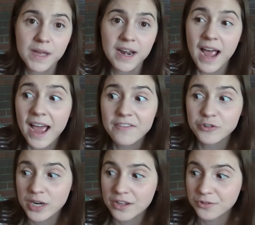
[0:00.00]
but I have
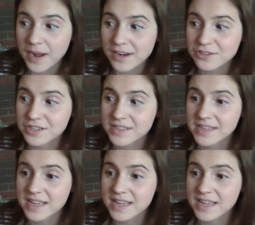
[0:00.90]
tried other radishes,